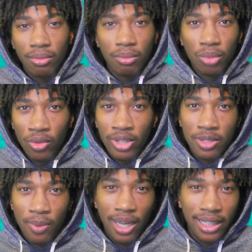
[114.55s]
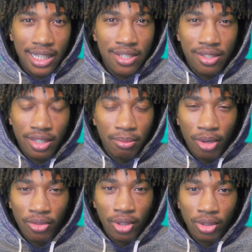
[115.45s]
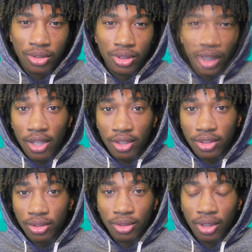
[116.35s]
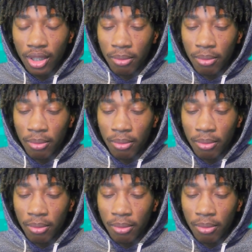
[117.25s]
Movie is probably easier than both of those other two,